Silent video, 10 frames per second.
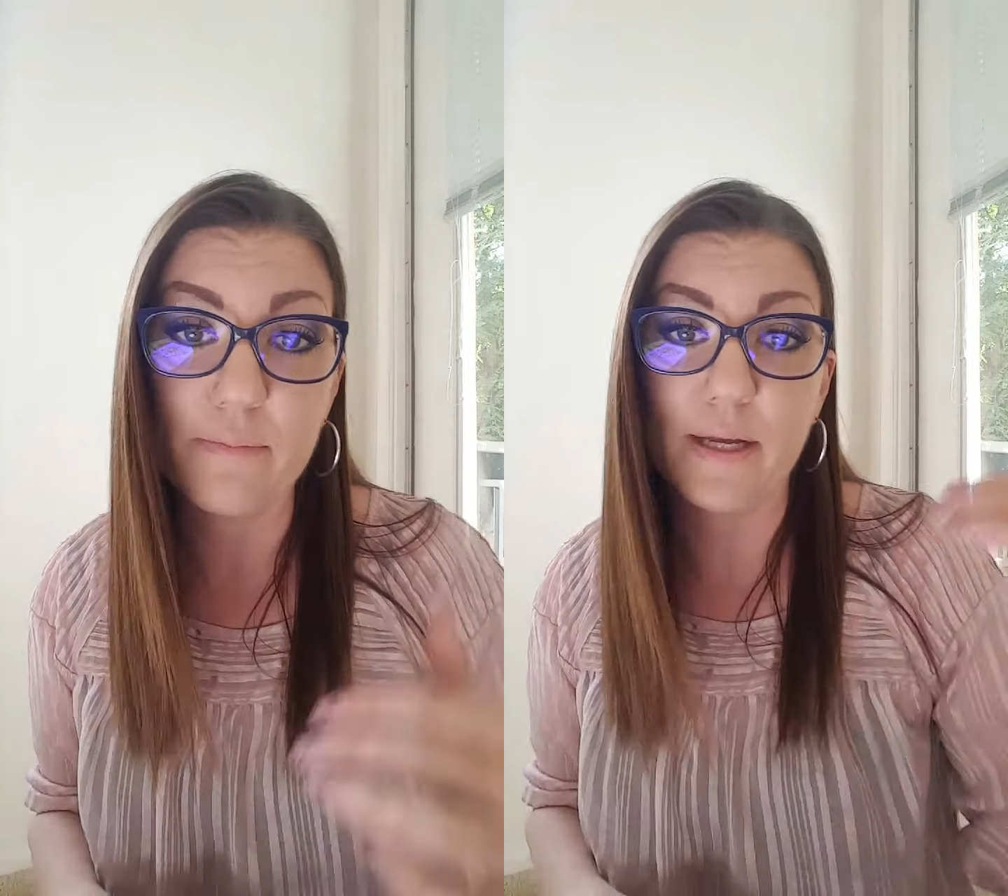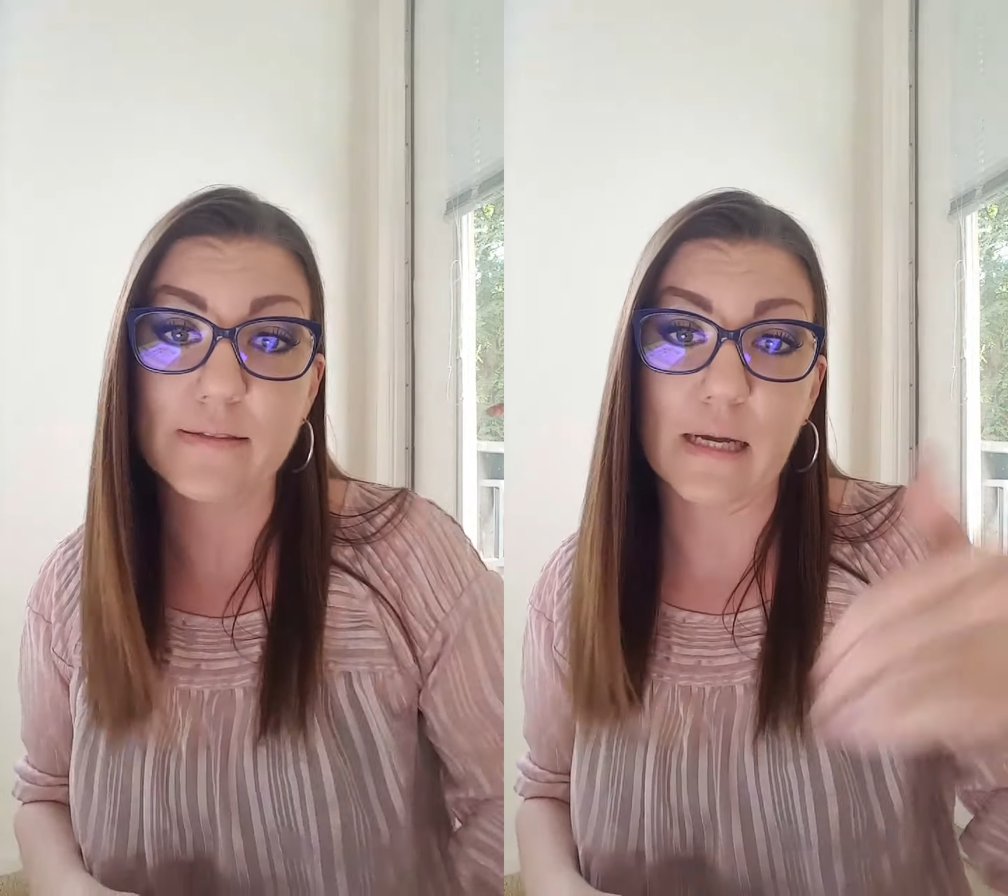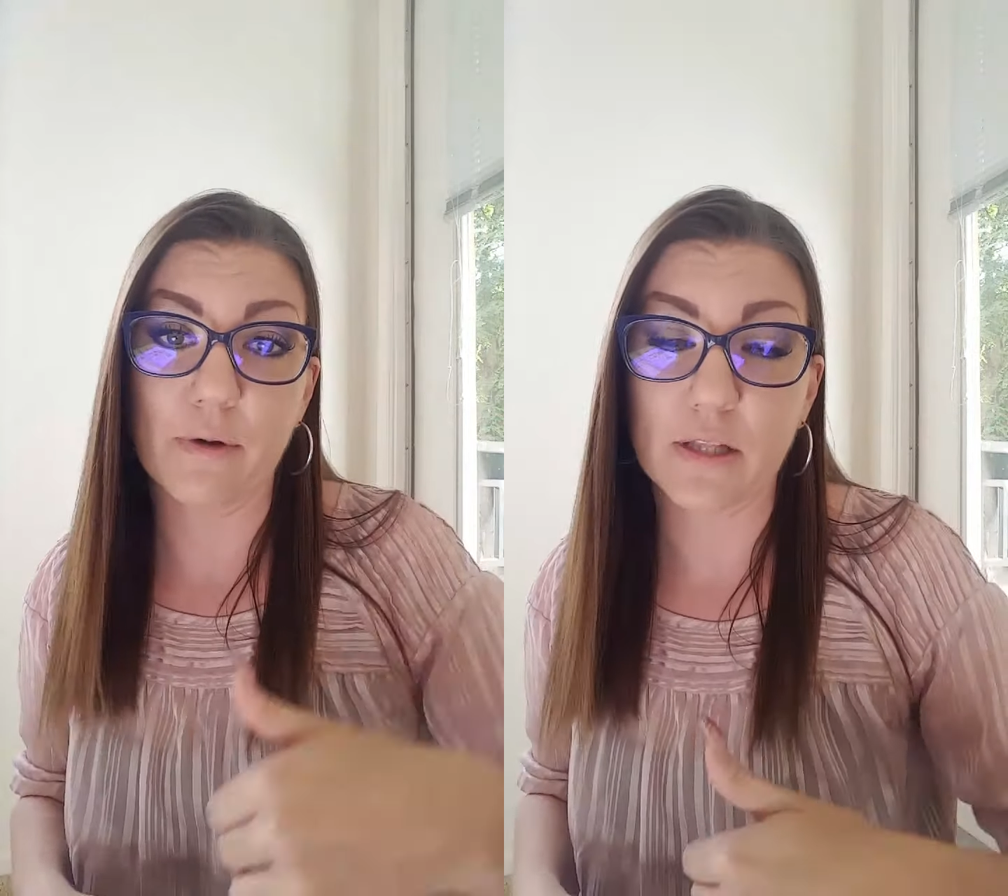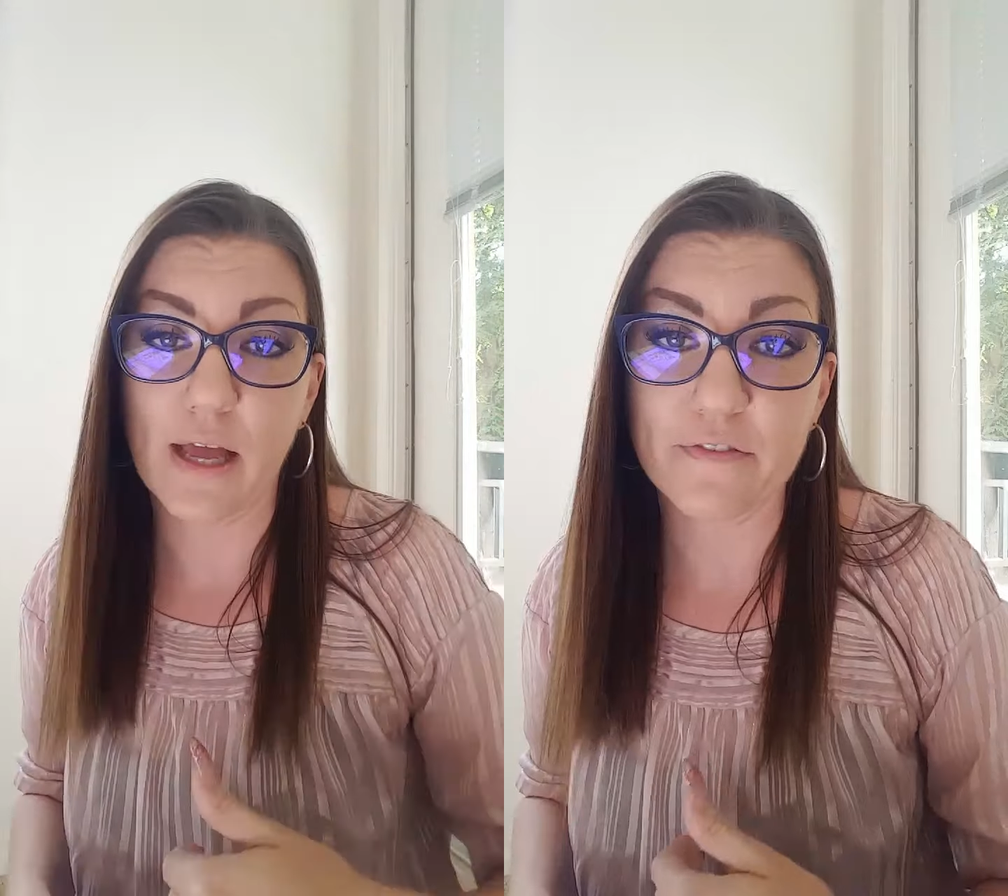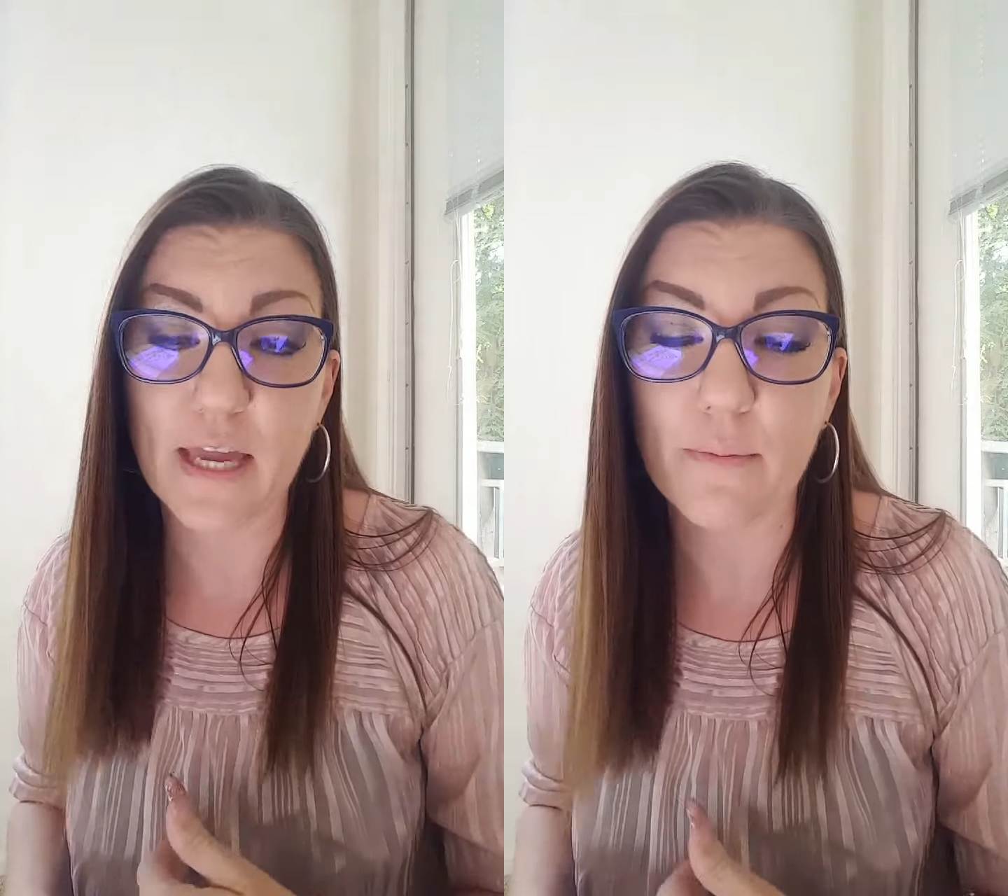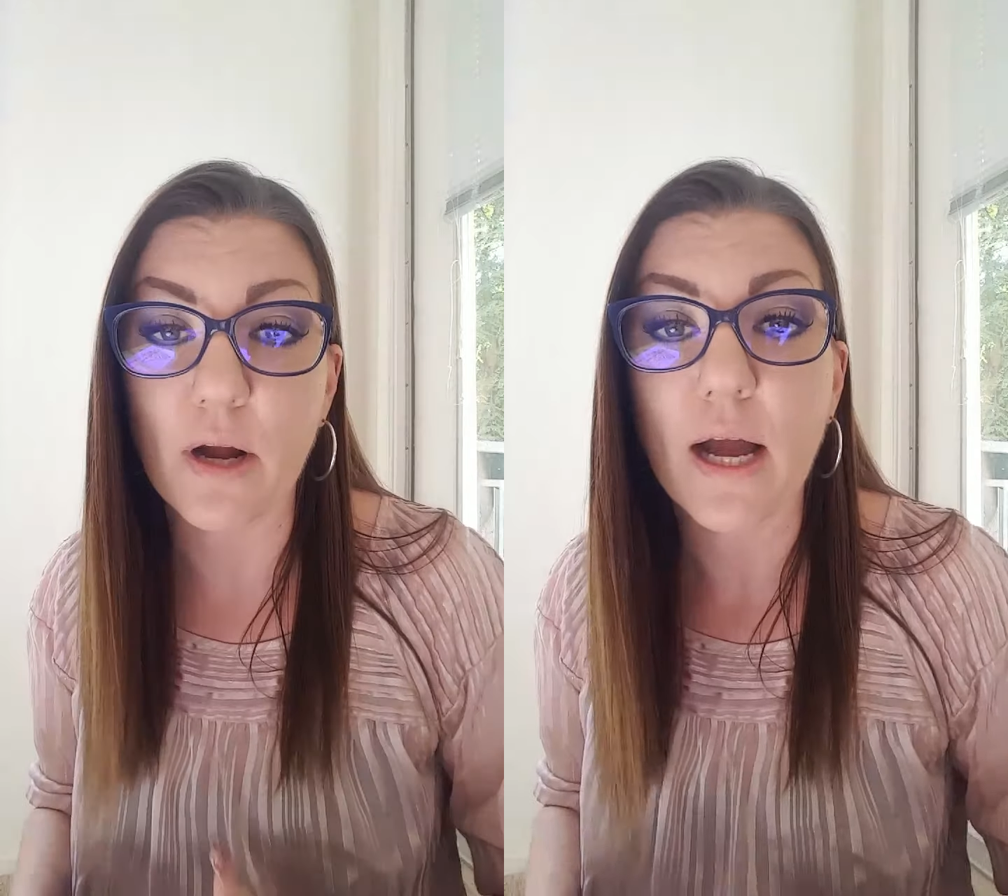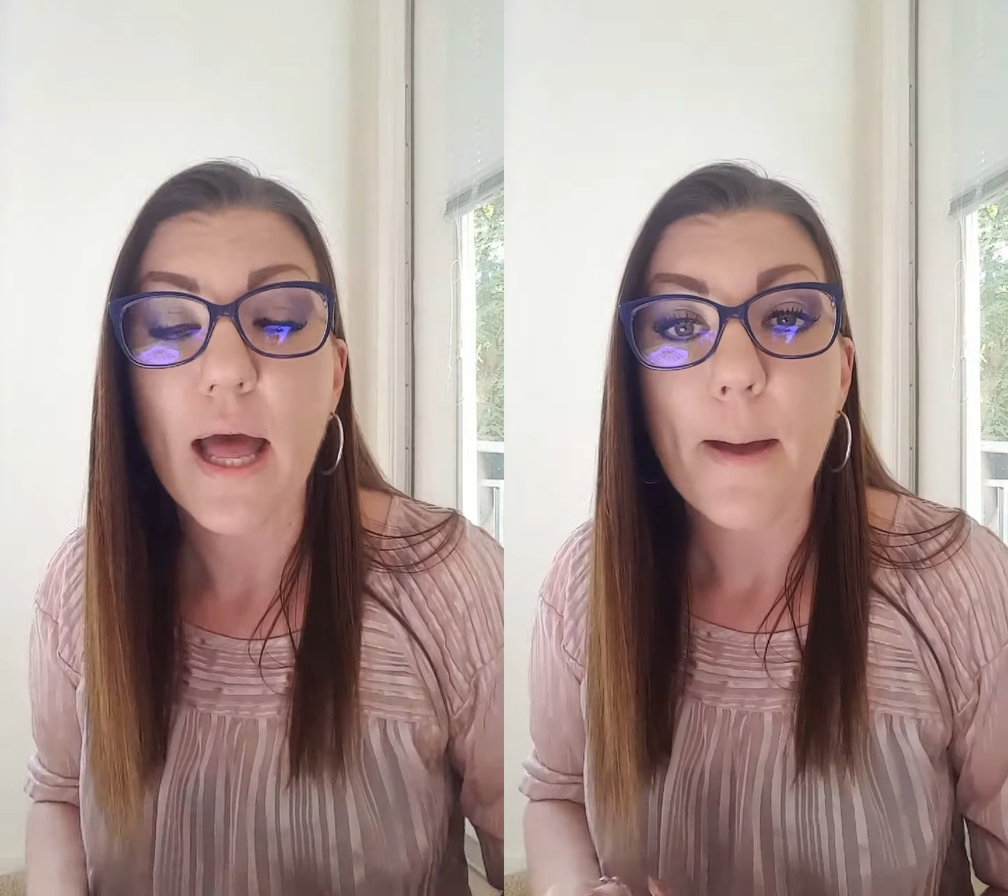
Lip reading: because I'm on live camera.